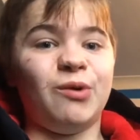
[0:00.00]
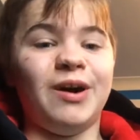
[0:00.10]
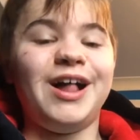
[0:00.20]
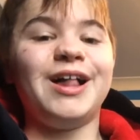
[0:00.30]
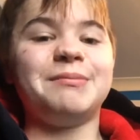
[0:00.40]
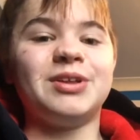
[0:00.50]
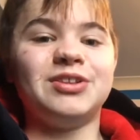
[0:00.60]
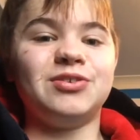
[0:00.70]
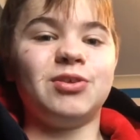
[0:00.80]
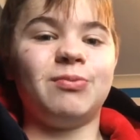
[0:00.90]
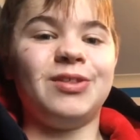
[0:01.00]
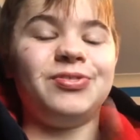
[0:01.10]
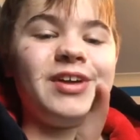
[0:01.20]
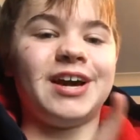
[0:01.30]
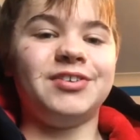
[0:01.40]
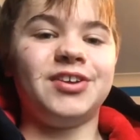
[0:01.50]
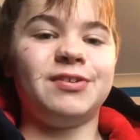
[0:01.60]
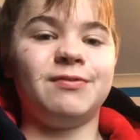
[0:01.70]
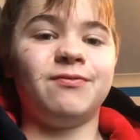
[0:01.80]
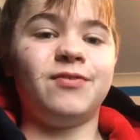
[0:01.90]
Well, I'm going to do the one thing I
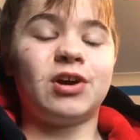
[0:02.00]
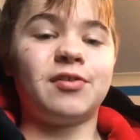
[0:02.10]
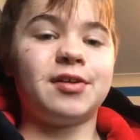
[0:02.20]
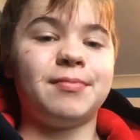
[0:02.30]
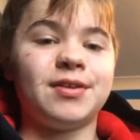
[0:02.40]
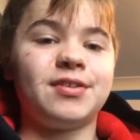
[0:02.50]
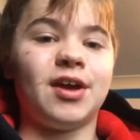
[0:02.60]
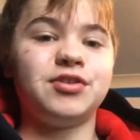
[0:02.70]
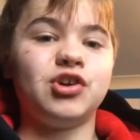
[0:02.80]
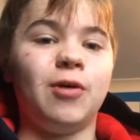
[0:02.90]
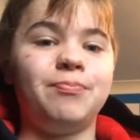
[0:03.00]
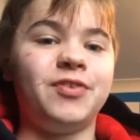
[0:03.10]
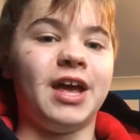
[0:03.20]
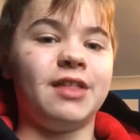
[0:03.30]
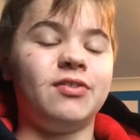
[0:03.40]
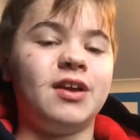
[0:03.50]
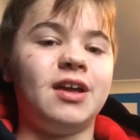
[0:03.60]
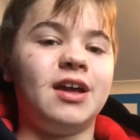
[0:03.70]
did for Christmas, a top 10.